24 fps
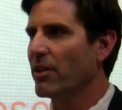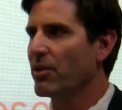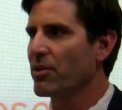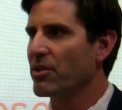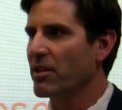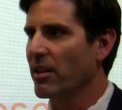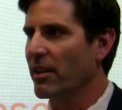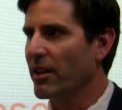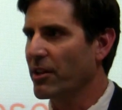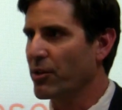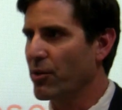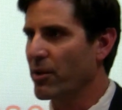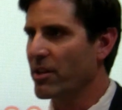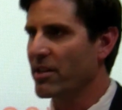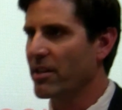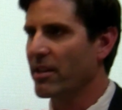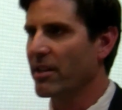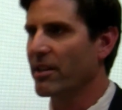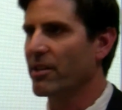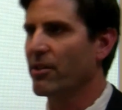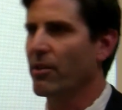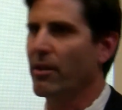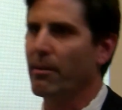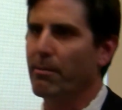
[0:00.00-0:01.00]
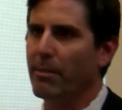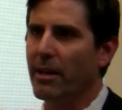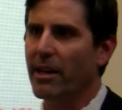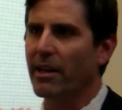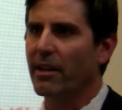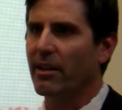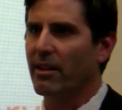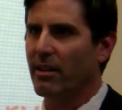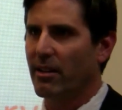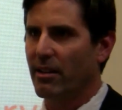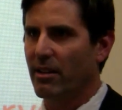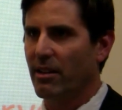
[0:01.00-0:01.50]
use electricity during
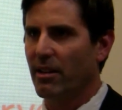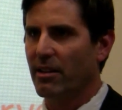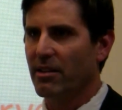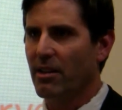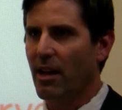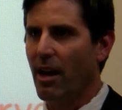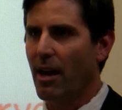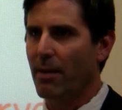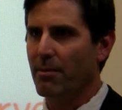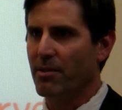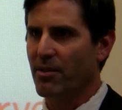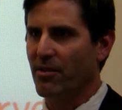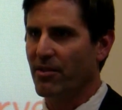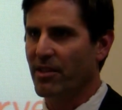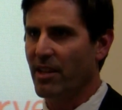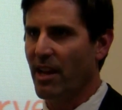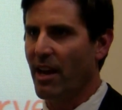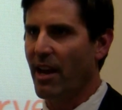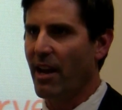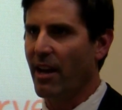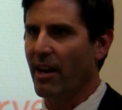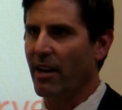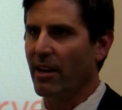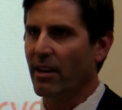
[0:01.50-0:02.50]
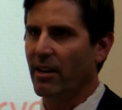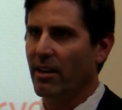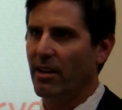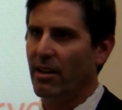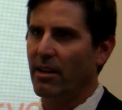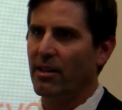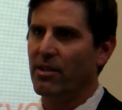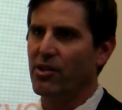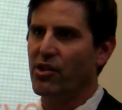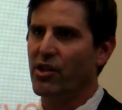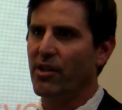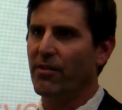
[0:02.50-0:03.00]
peak times of day
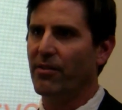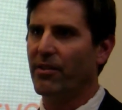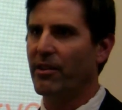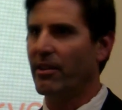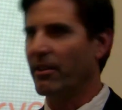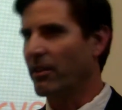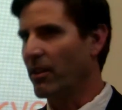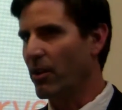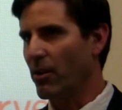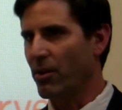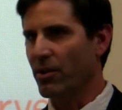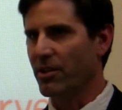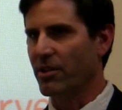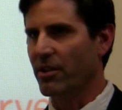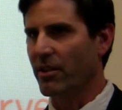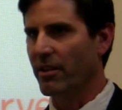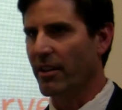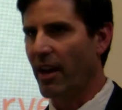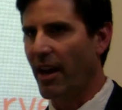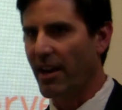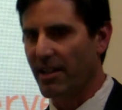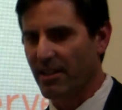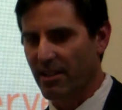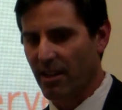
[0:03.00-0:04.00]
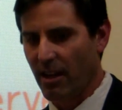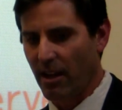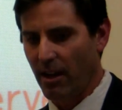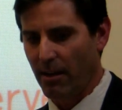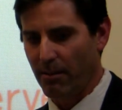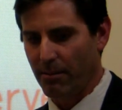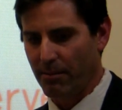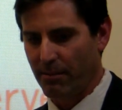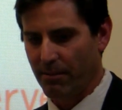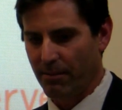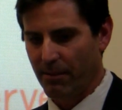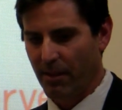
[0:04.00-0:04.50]
and shift their load to
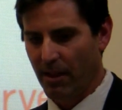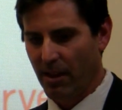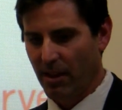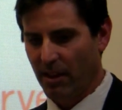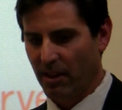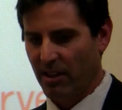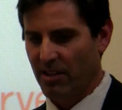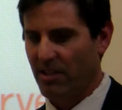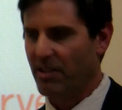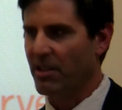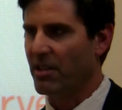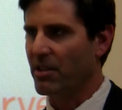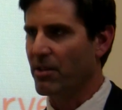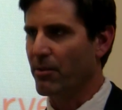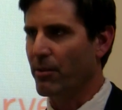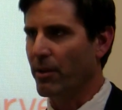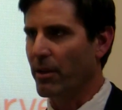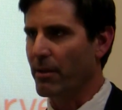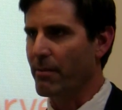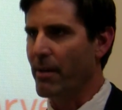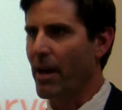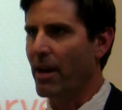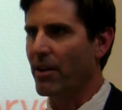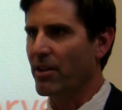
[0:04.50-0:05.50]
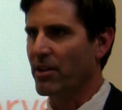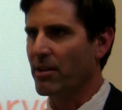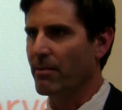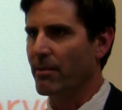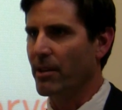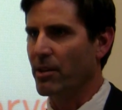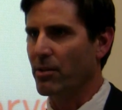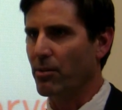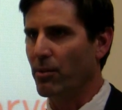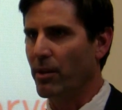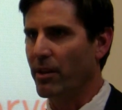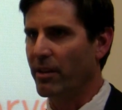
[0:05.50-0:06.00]
nighttime, because it doesn't really matter so
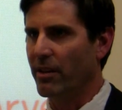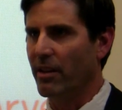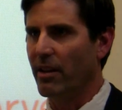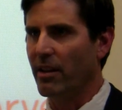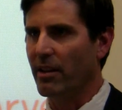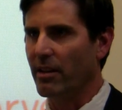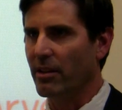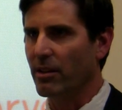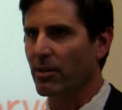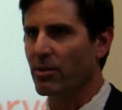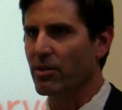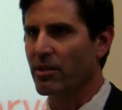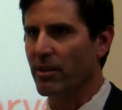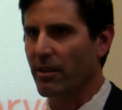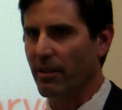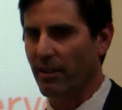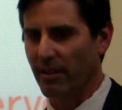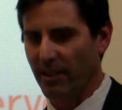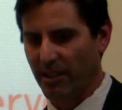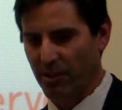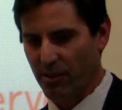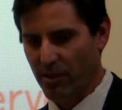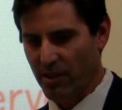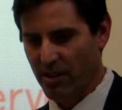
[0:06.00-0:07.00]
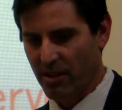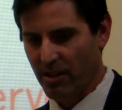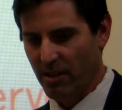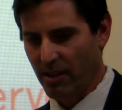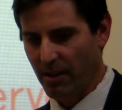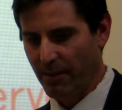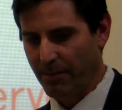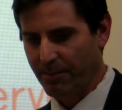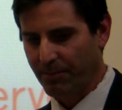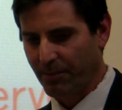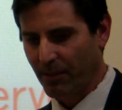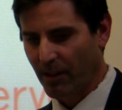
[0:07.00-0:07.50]
much when they use their
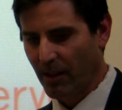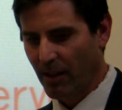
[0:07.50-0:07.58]
electricity.